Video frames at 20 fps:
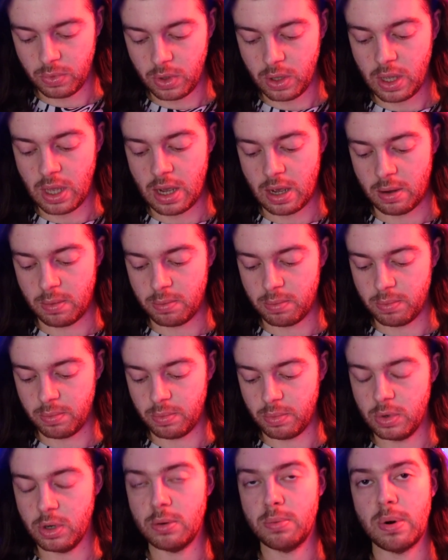Yeah,
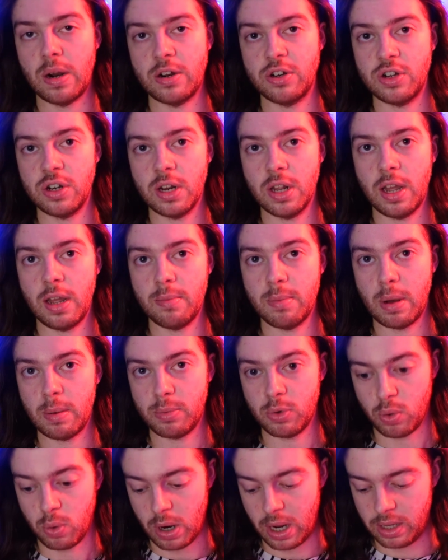depression came up
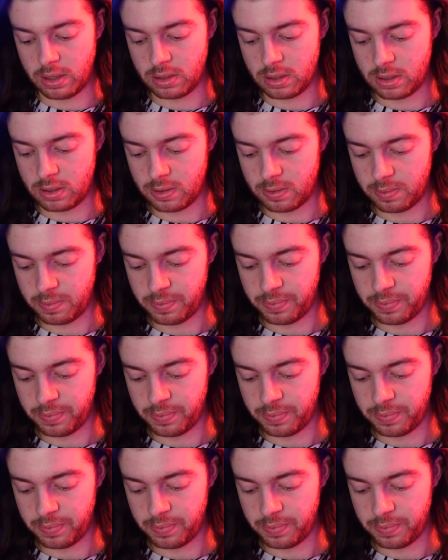twice.